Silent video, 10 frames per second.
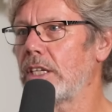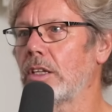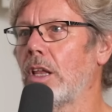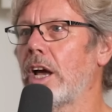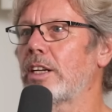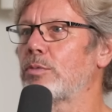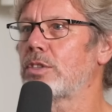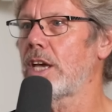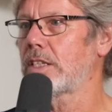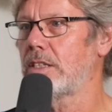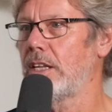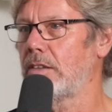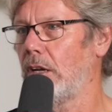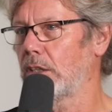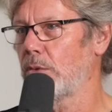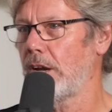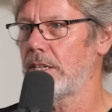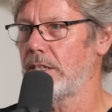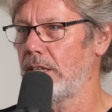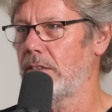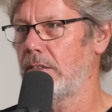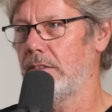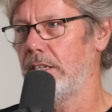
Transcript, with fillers: in a line of text that otherwise it